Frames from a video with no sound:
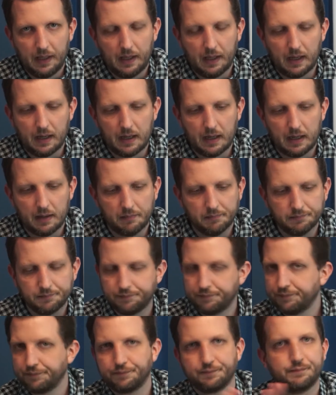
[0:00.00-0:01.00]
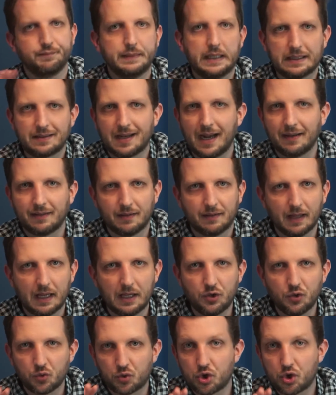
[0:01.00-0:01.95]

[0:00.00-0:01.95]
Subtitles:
That's not to say you